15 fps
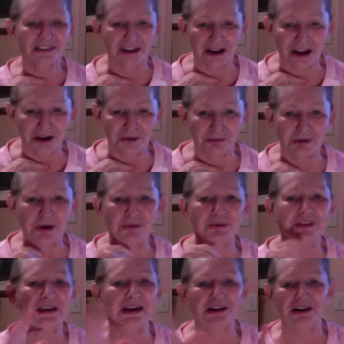a growth
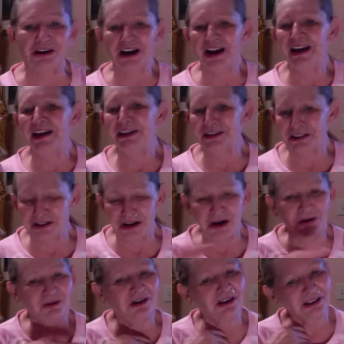here. You
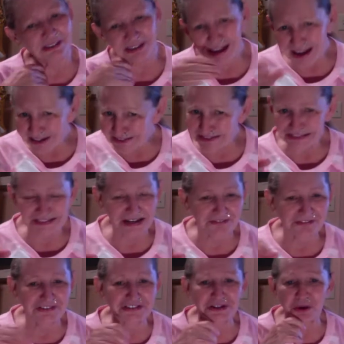know, a lot of
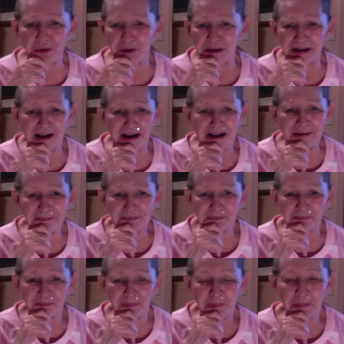stuff is going on
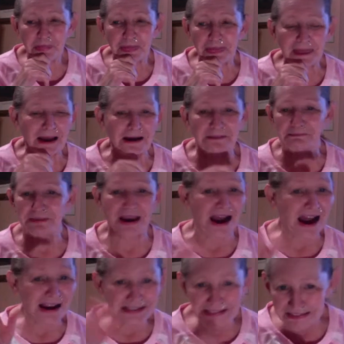
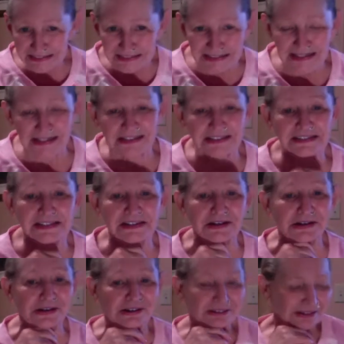behind the scenes
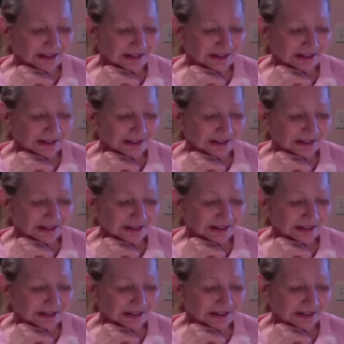here